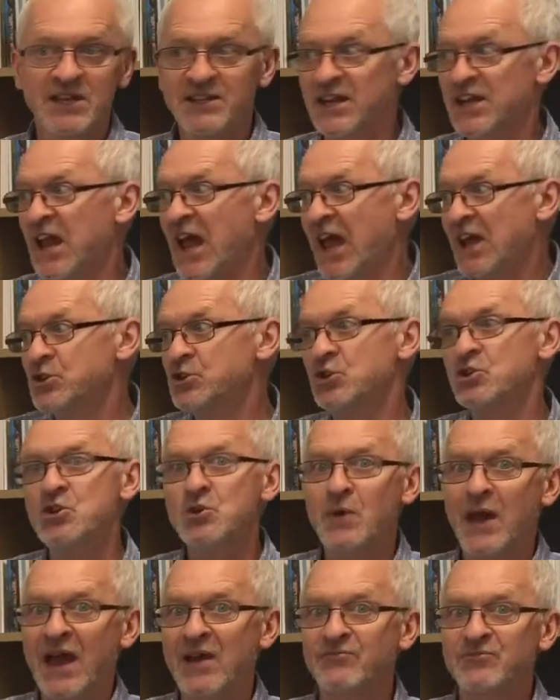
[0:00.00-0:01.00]
then do
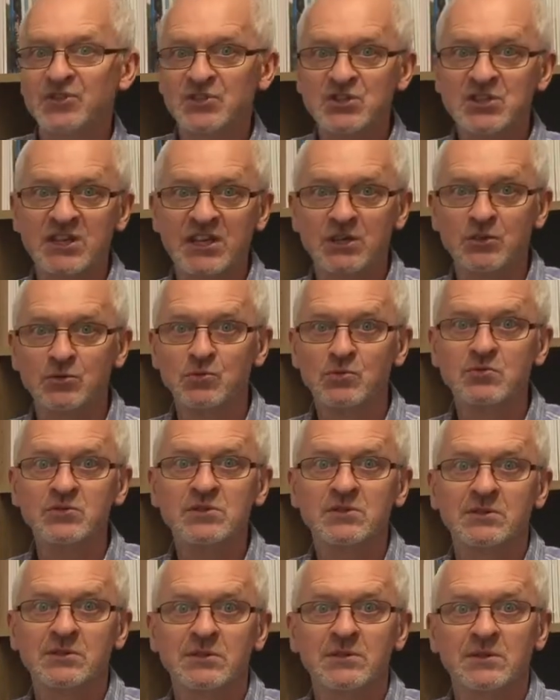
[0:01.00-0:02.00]
you have the
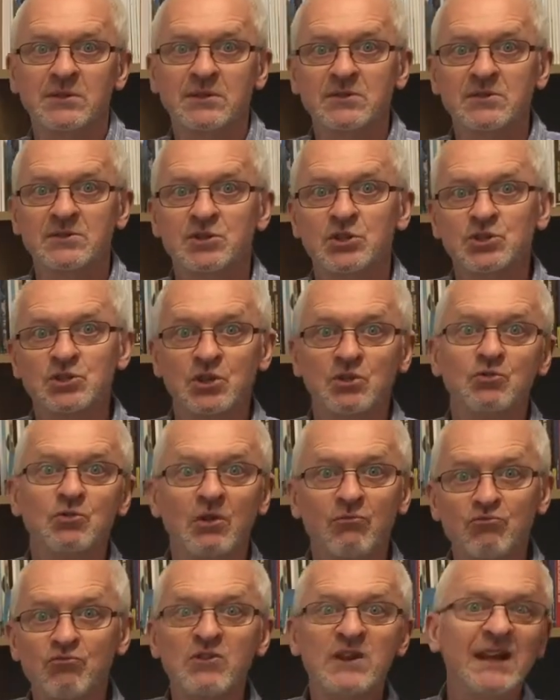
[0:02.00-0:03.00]
skills to do
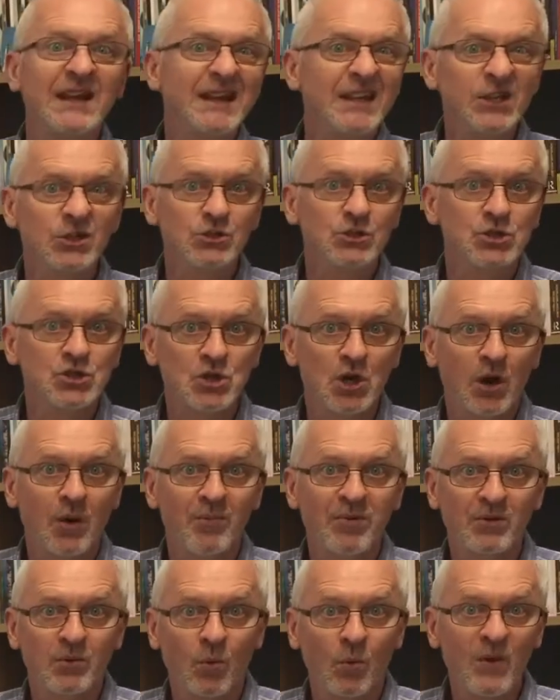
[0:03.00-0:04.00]
a really good
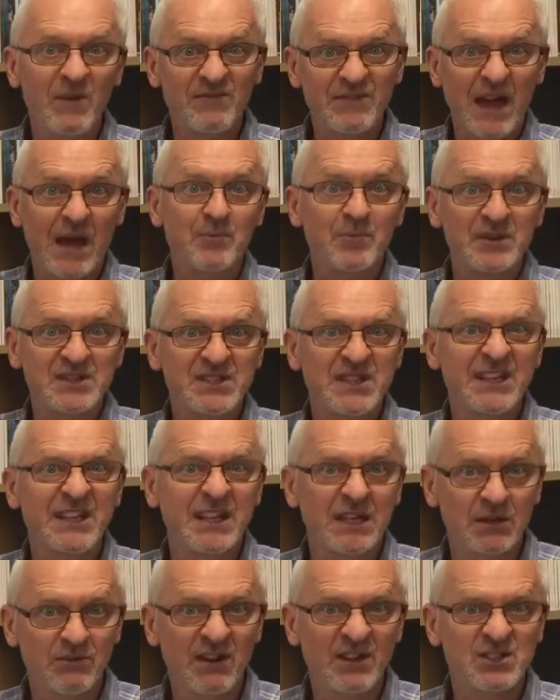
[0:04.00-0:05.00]
job with that
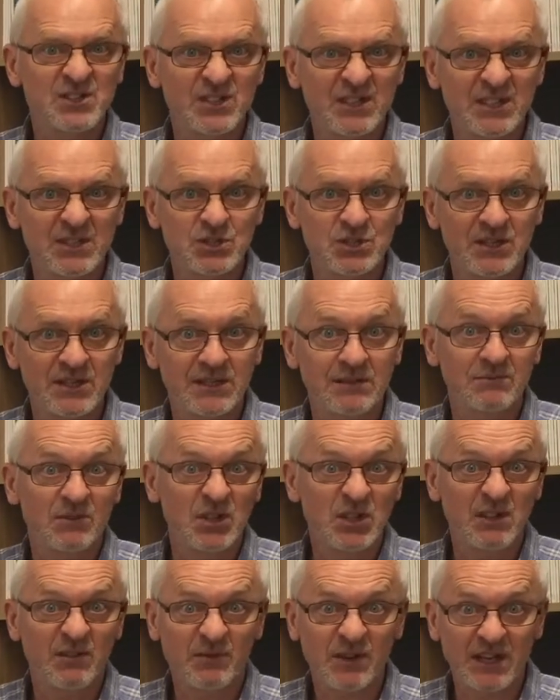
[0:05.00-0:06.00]
particular SDG
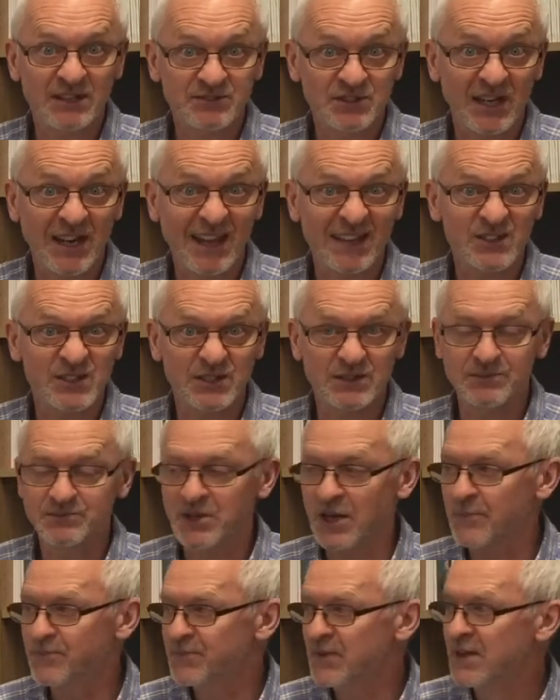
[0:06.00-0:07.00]
that you've selected,
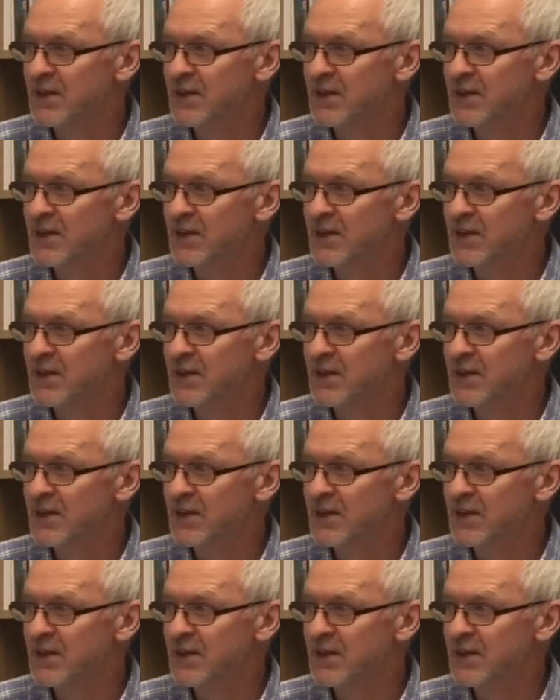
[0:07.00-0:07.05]
yeah?